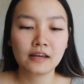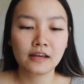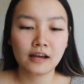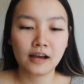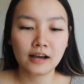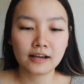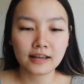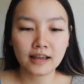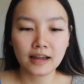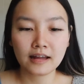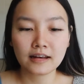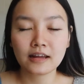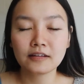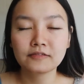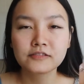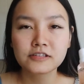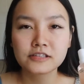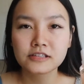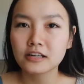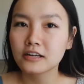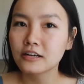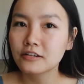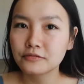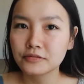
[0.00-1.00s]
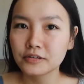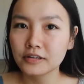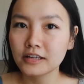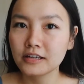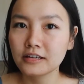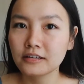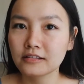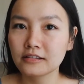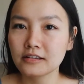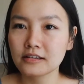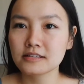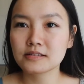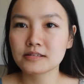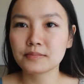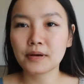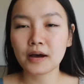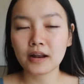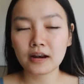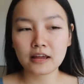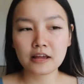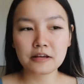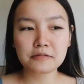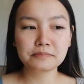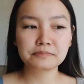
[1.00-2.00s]
Again, I've just heard really good things about
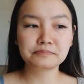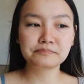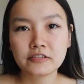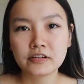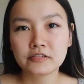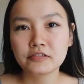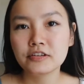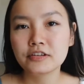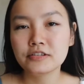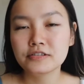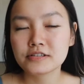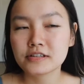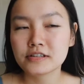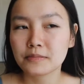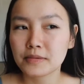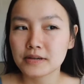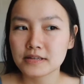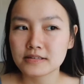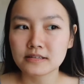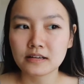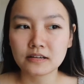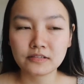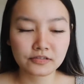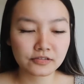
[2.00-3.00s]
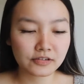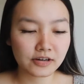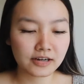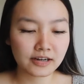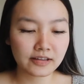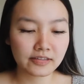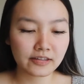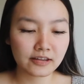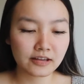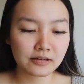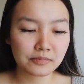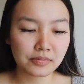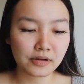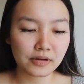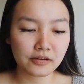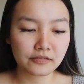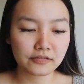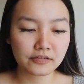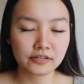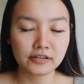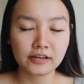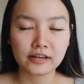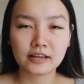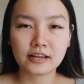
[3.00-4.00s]
it. I've never used it myself or anything, but I
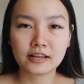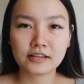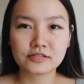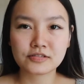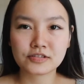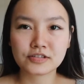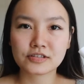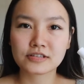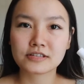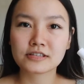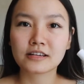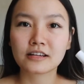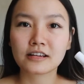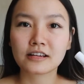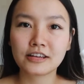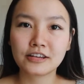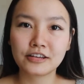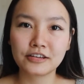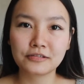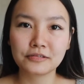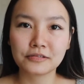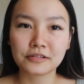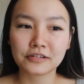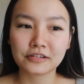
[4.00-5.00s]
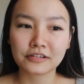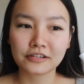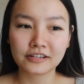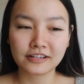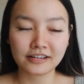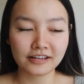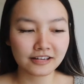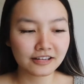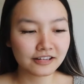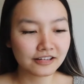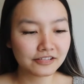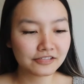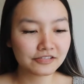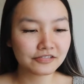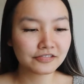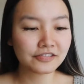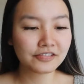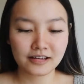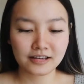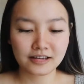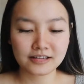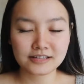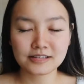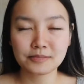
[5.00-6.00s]
feel like it's just a cute little gift.
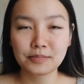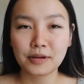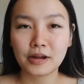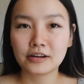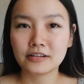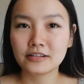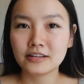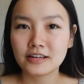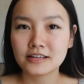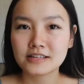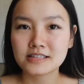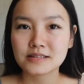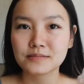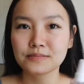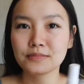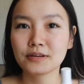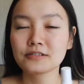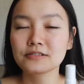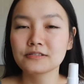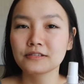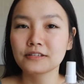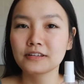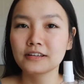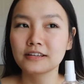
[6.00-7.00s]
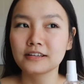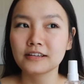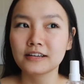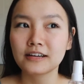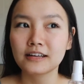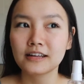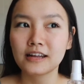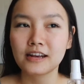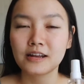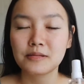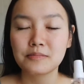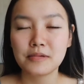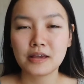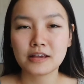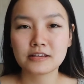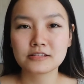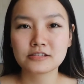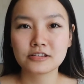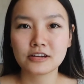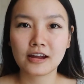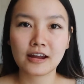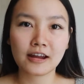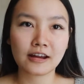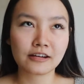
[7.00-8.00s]
Because apparently it smells really good and it makes
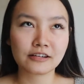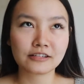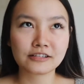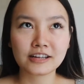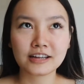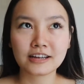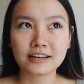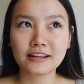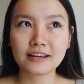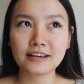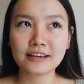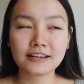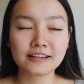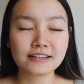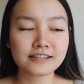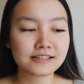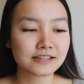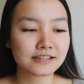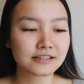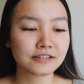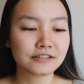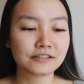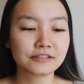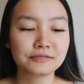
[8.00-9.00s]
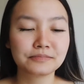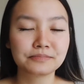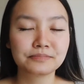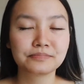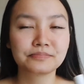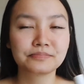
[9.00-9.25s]
your hair really nice, so